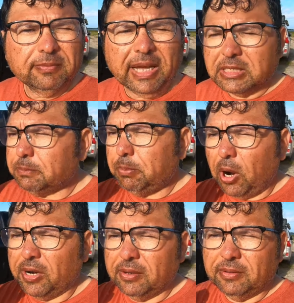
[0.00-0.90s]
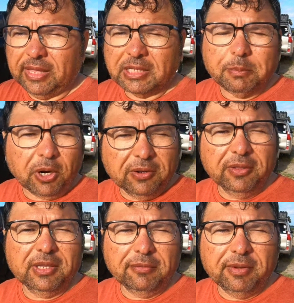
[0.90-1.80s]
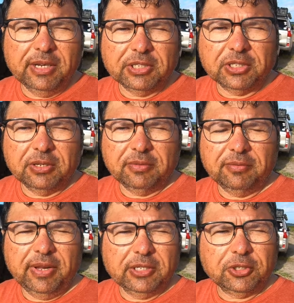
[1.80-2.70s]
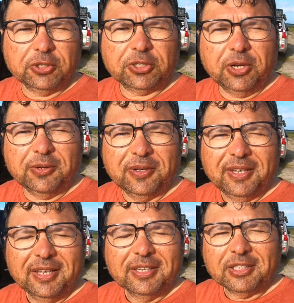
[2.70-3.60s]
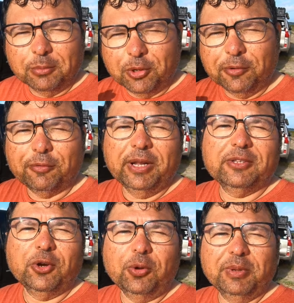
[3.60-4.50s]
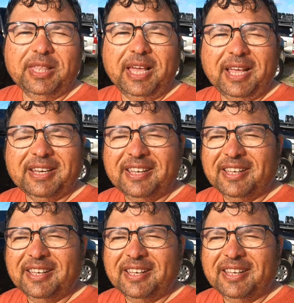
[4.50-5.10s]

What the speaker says: That's part of the definition of adventure. So some good friend told me that.